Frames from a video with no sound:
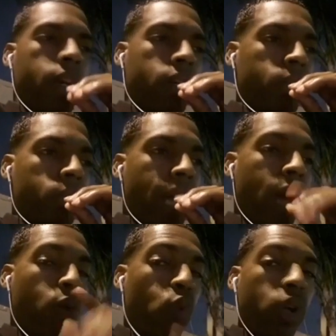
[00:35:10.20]
I
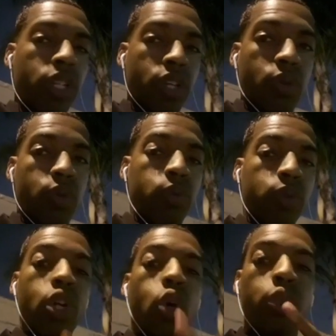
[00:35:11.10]
want you to
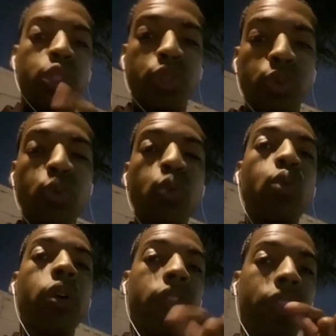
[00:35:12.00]
go to
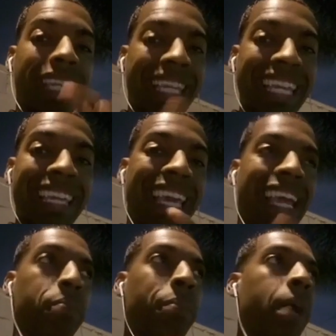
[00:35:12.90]
the link in
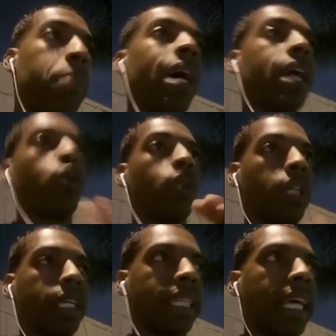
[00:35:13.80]
my bio,
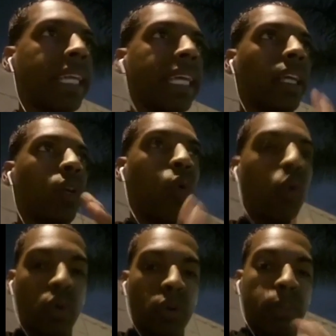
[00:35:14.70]
click that link and
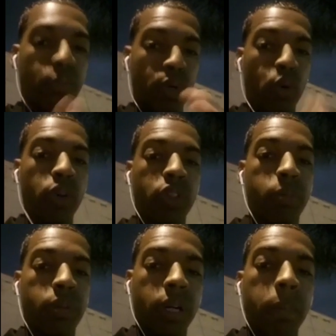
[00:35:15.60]
pre-order the
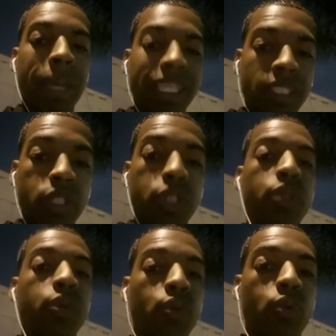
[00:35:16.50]
book, Message
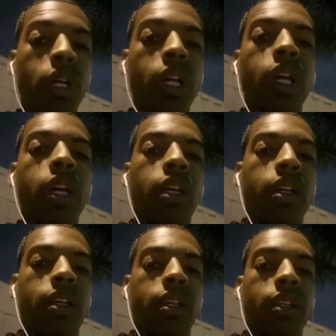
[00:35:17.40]
to
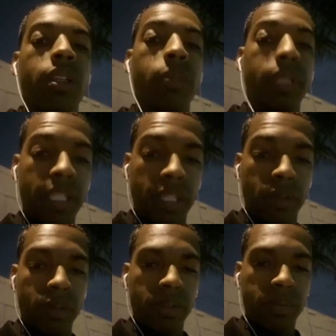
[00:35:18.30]
the
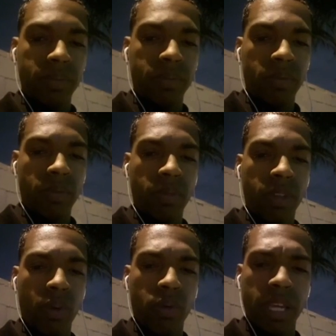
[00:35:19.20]
Millineals.
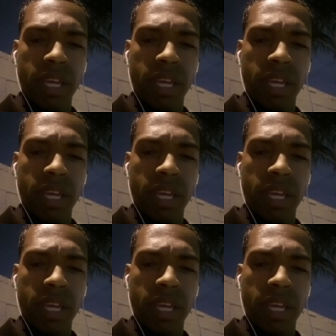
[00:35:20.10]
Okay?